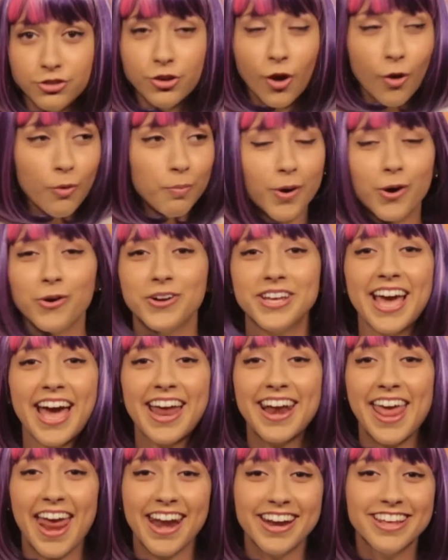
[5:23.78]
No pony
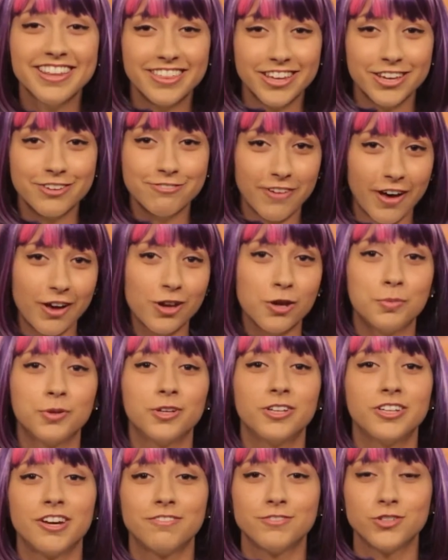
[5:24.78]
had anything
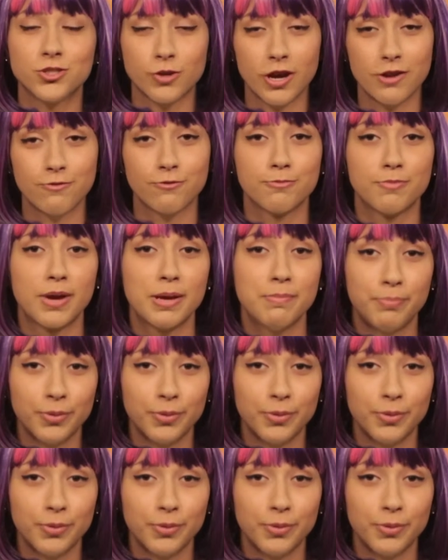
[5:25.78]
valuable enough to trade for my